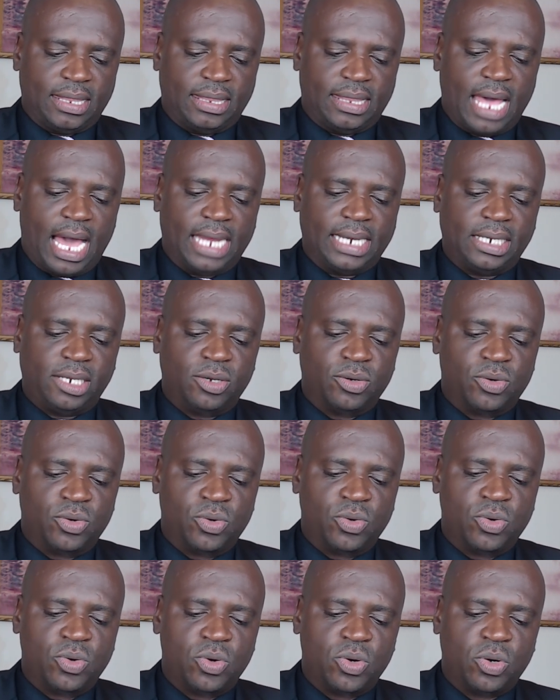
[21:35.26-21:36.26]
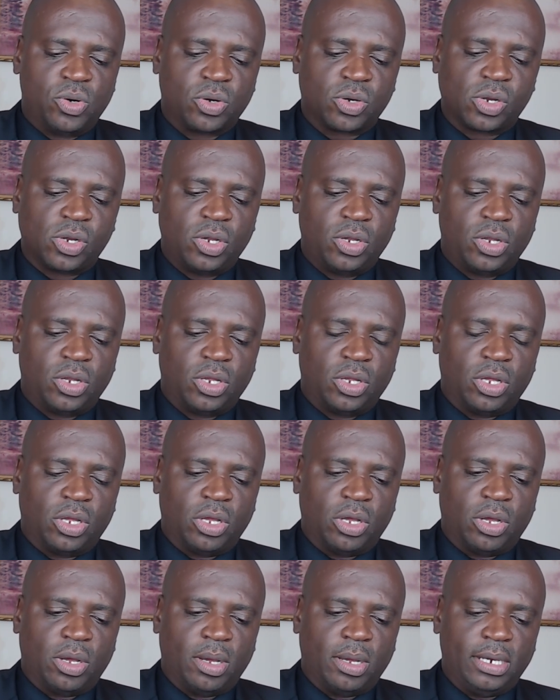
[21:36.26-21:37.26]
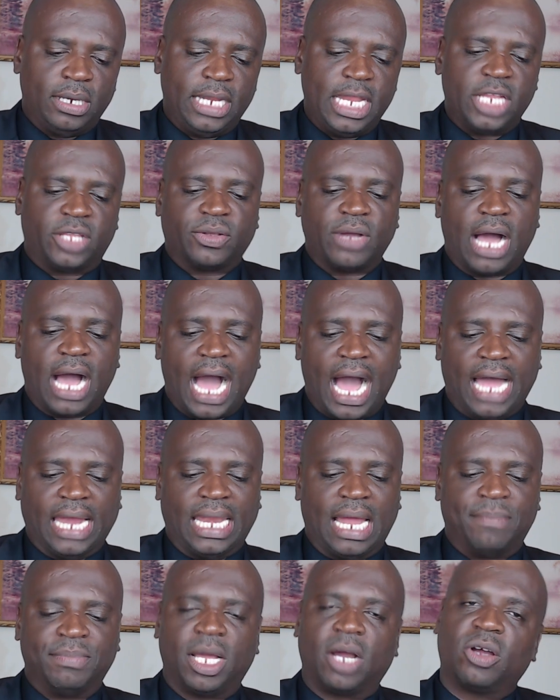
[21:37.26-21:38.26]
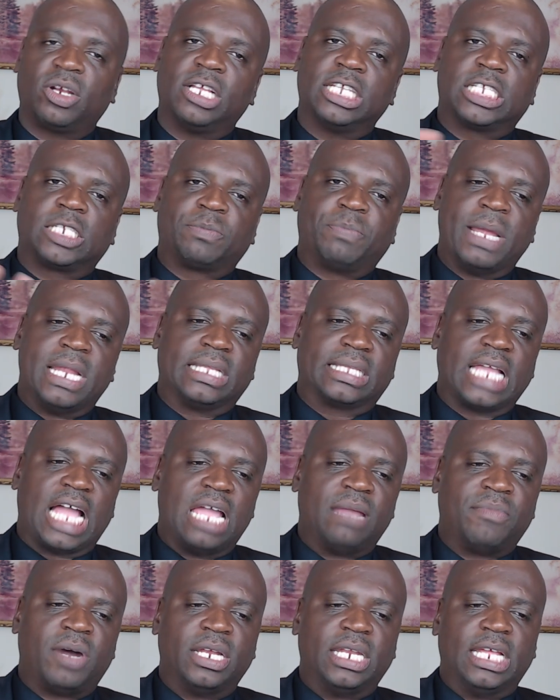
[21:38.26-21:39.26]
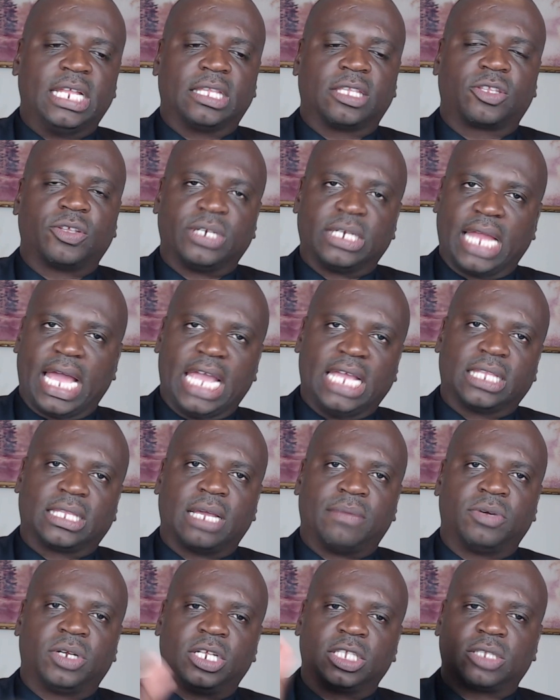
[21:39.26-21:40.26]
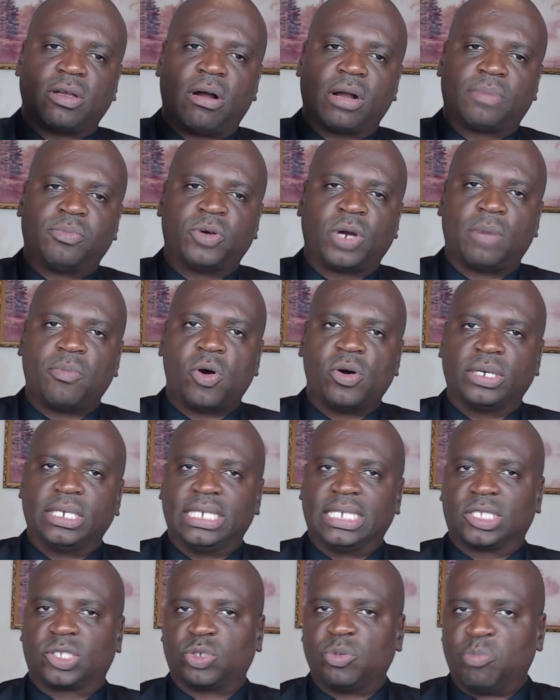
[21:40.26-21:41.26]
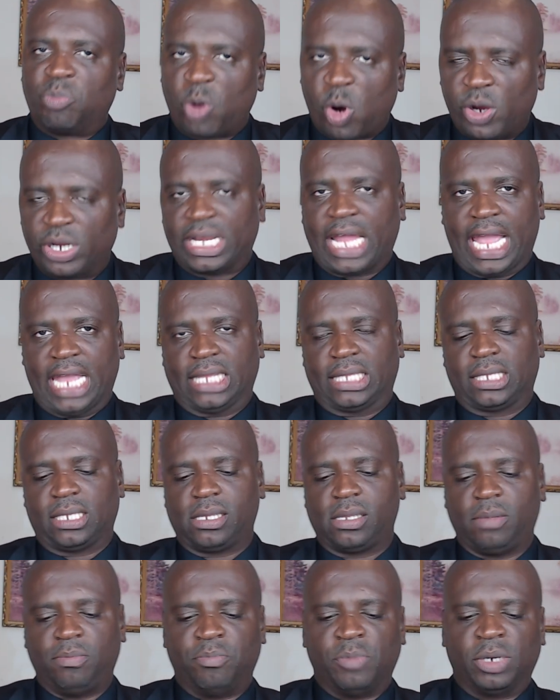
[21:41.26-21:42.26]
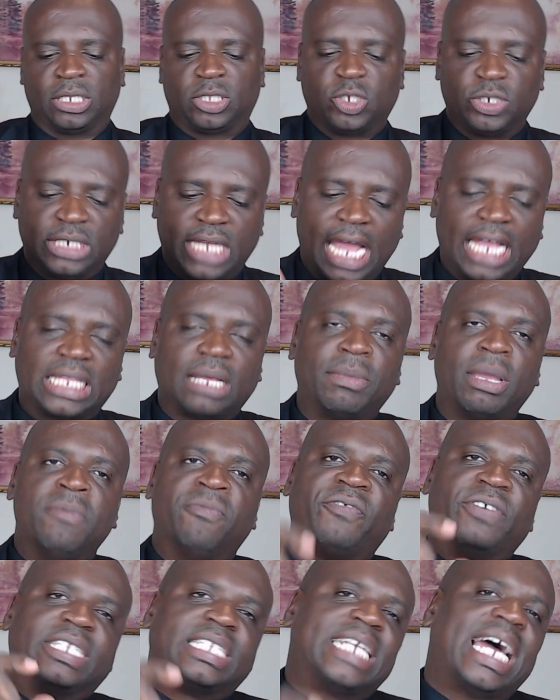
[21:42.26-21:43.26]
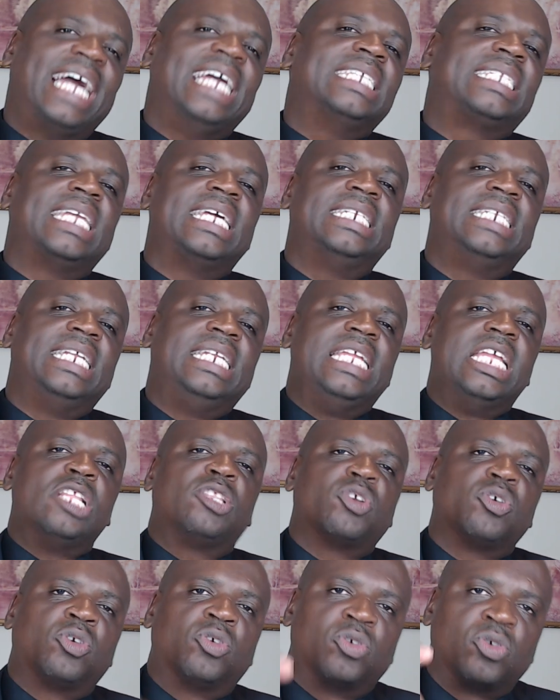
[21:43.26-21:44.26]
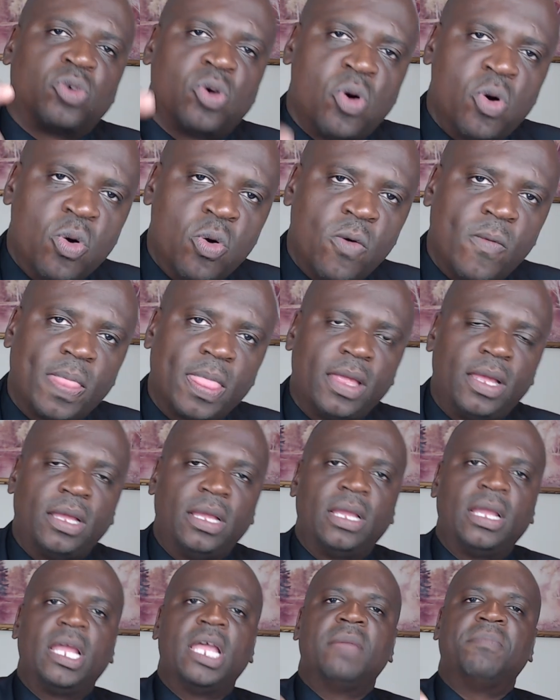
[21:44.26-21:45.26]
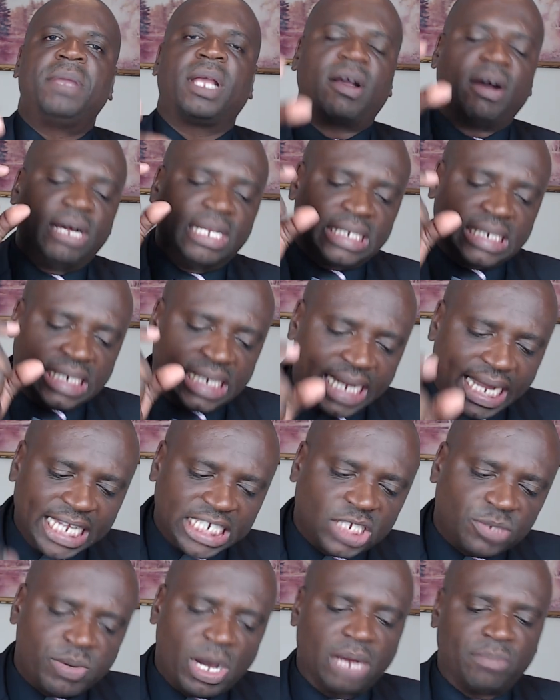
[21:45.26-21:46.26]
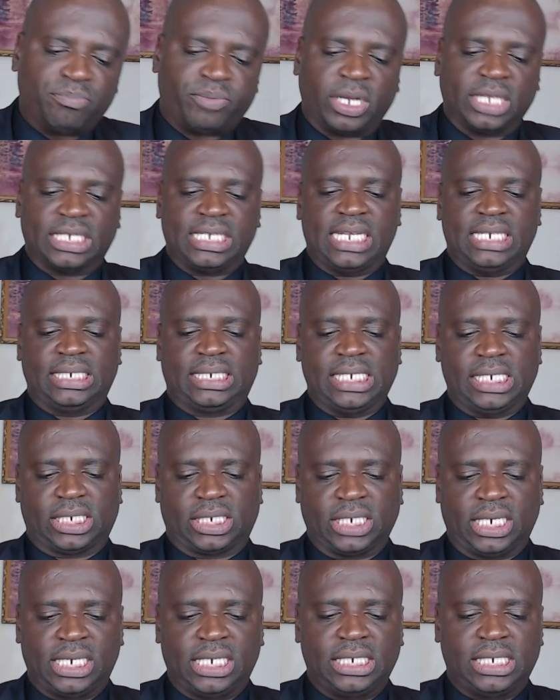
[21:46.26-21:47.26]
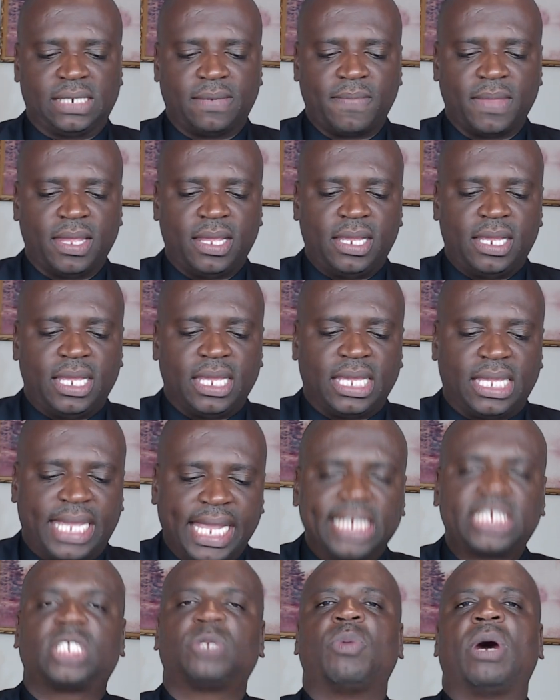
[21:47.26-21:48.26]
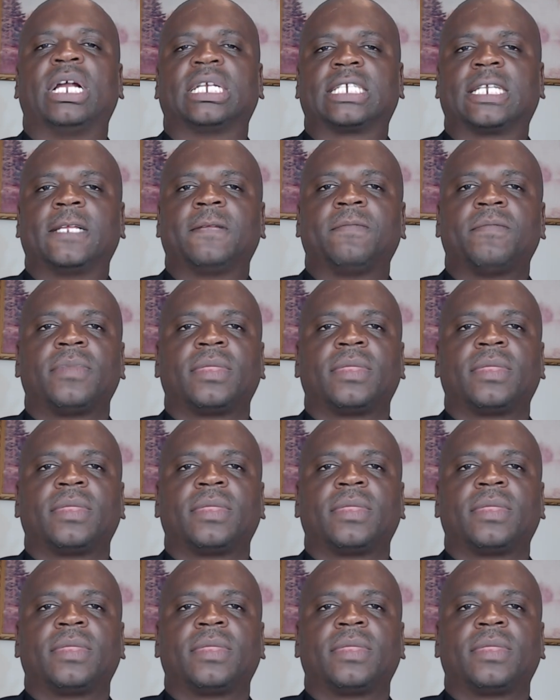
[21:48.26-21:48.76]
that you need to add. I'm not going to spend time on it tonight. I'm going to talk more about it tomorrow night. But tonight I'm emphasizing the need to grow. Because guess what, brothers and sisters? Guess what?